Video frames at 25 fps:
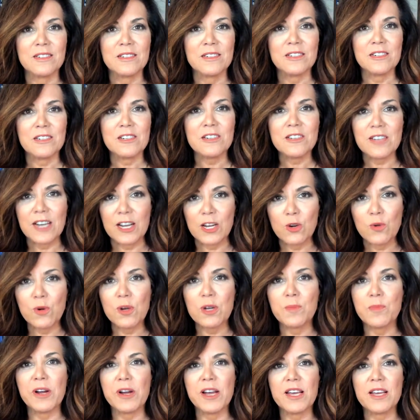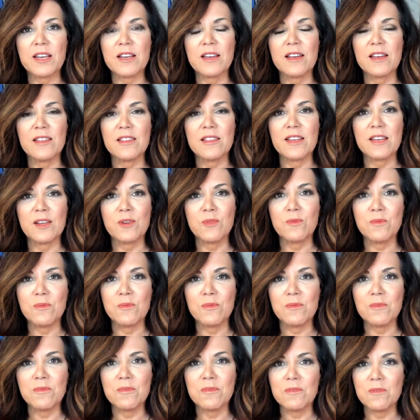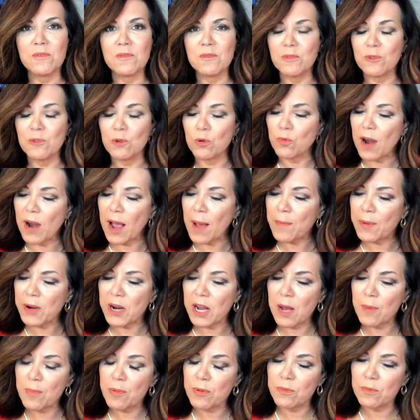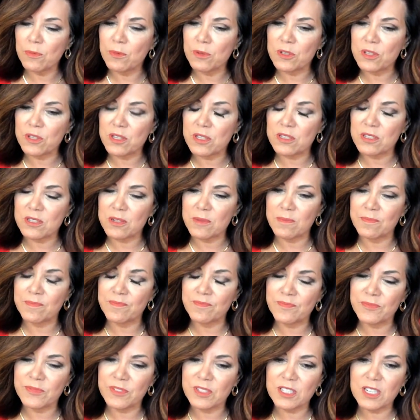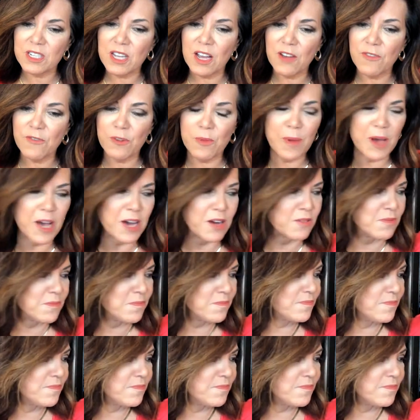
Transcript: All right, quick break, and then we'll wrap it up with some stuff about